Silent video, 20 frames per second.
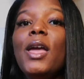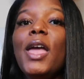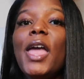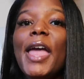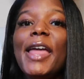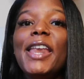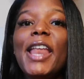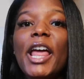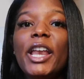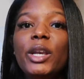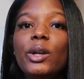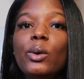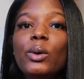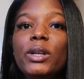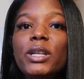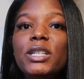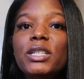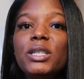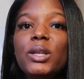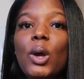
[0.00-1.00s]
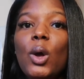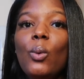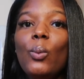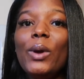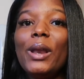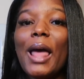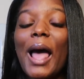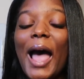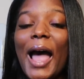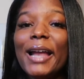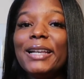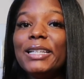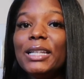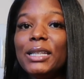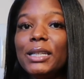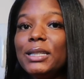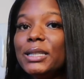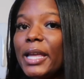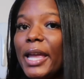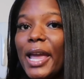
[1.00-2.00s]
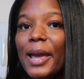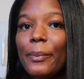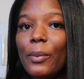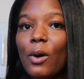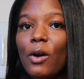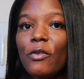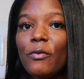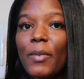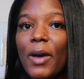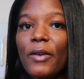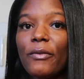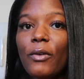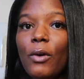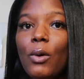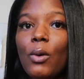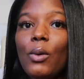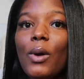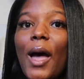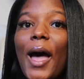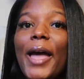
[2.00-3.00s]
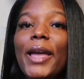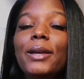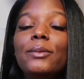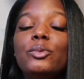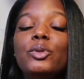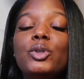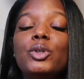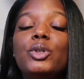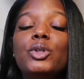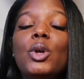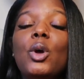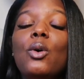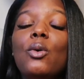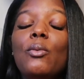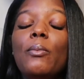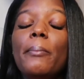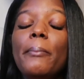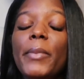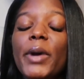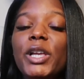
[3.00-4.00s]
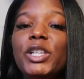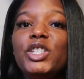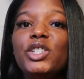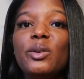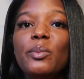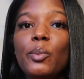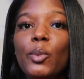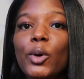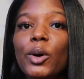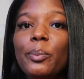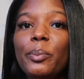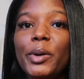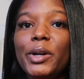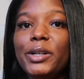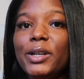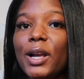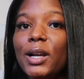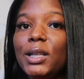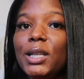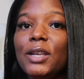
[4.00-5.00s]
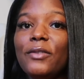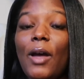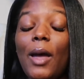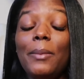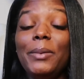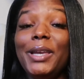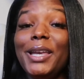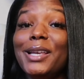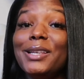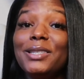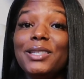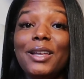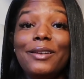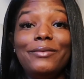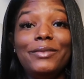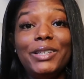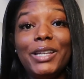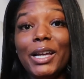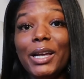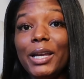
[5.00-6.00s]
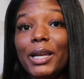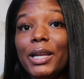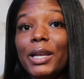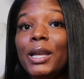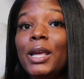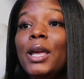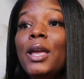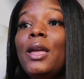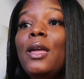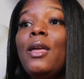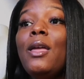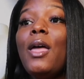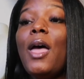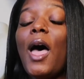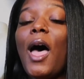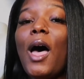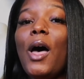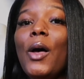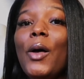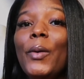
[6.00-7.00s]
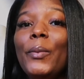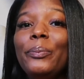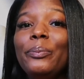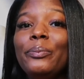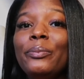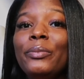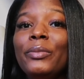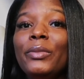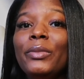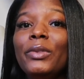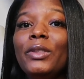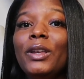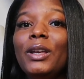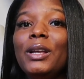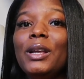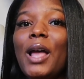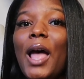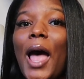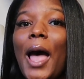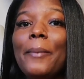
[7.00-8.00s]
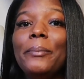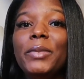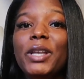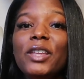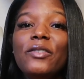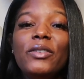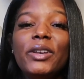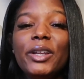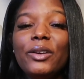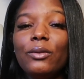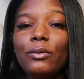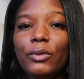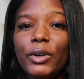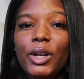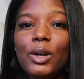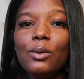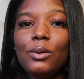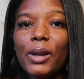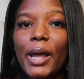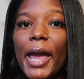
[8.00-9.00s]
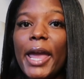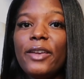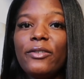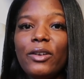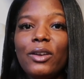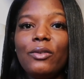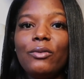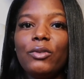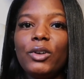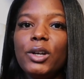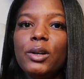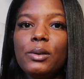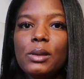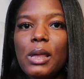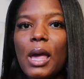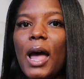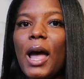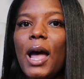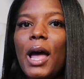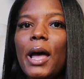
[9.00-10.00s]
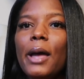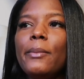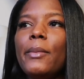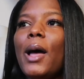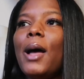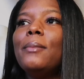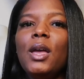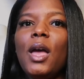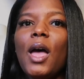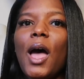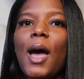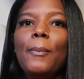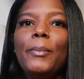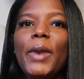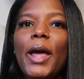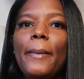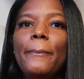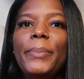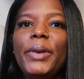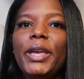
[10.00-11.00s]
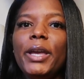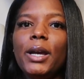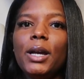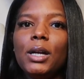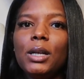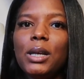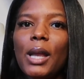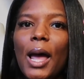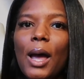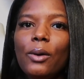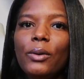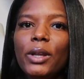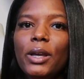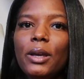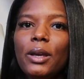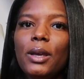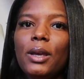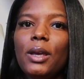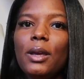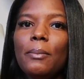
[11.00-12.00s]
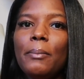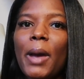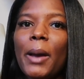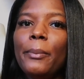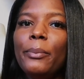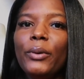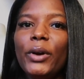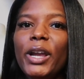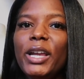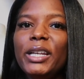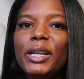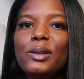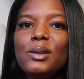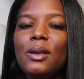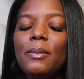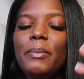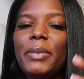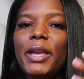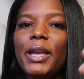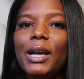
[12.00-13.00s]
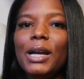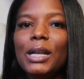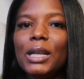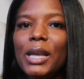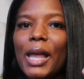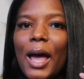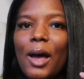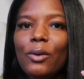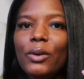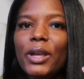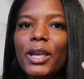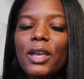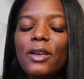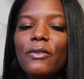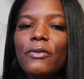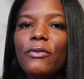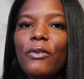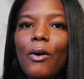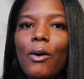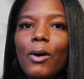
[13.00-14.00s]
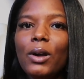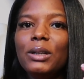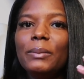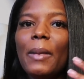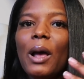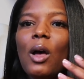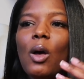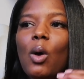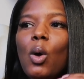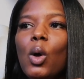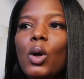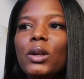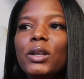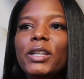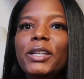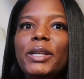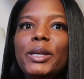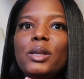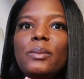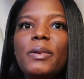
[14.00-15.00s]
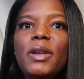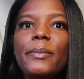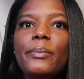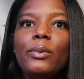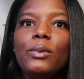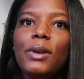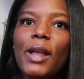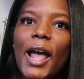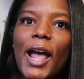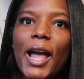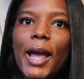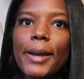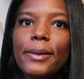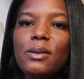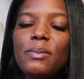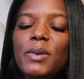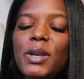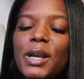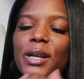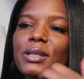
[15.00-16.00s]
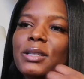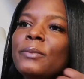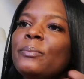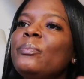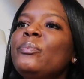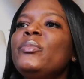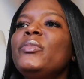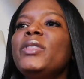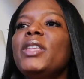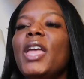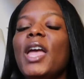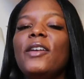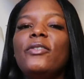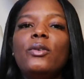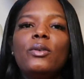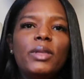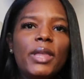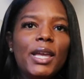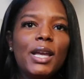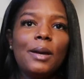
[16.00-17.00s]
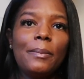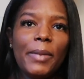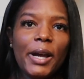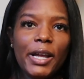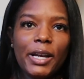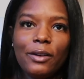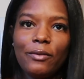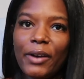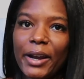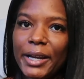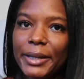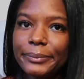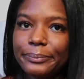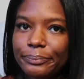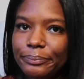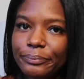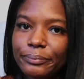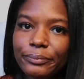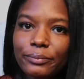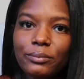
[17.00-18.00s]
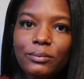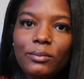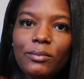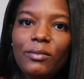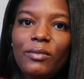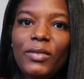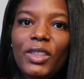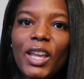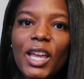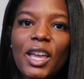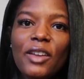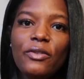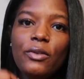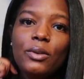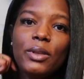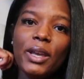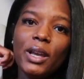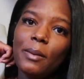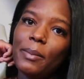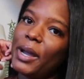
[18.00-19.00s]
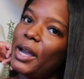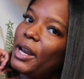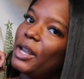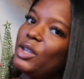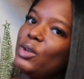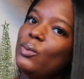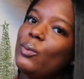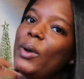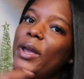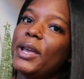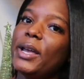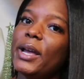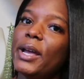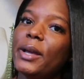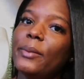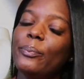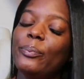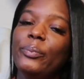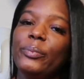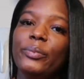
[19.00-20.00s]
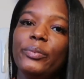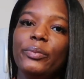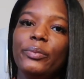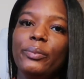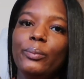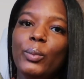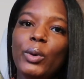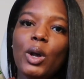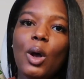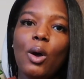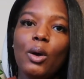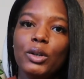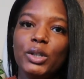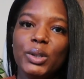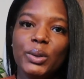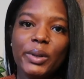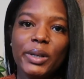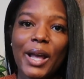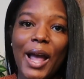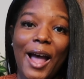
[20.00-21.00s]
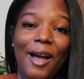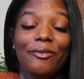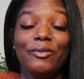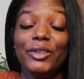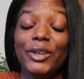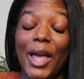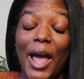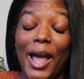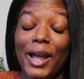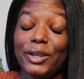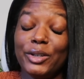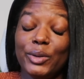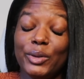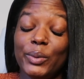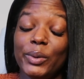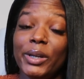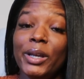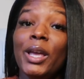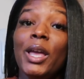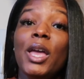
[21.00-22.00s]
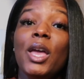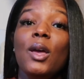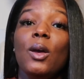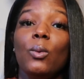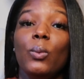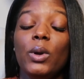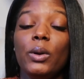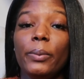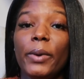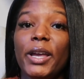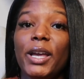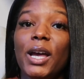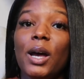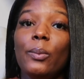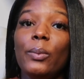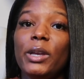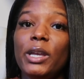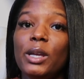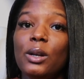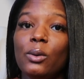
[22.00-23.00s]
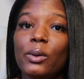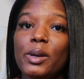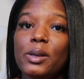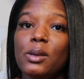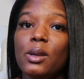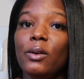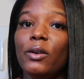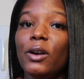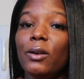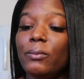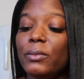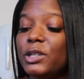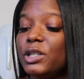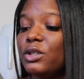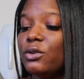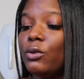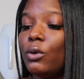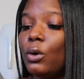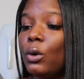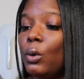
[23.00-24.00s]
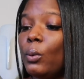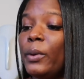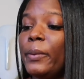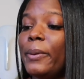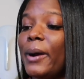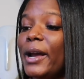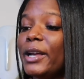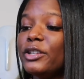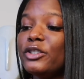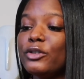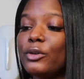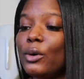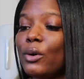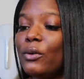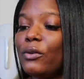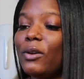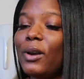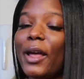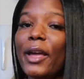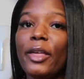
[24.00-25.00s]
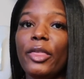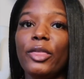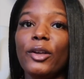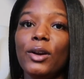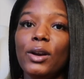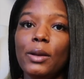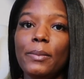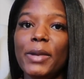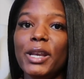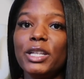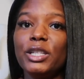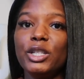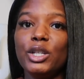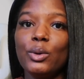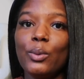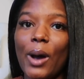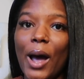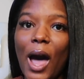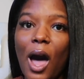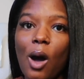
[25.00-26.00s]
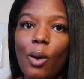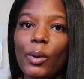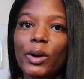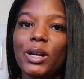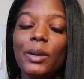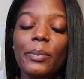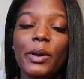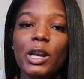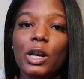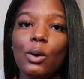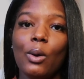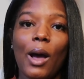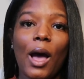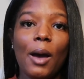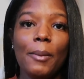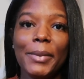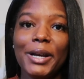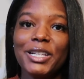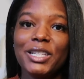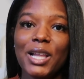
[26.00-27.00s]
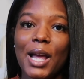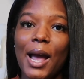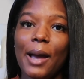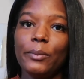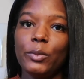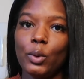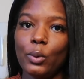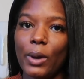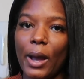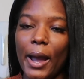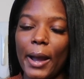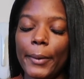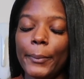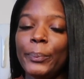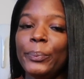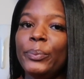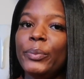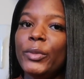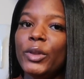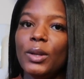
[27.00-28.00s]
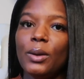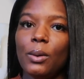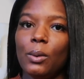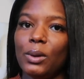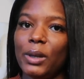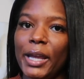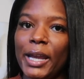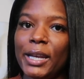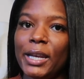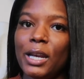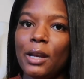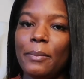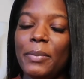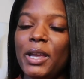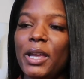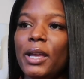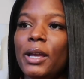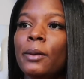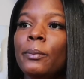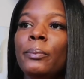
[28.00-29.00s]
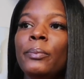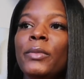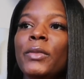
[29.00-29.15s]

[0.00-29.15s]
And I notice when I delete the app off my phone, I am so much more productive. I'm getting stuff done. I'm living in real life in real time. I'm not being clouded. My brain isn't being clouded and fogged by all of these people's lives. Because if you think about it, right? If you think about it, you wake up, we all do it. I do it. We wake up, we get on Instagram, we scroll. We probably scroll for like 30 minutes to an hour, depending on how much time you got laying in the bed.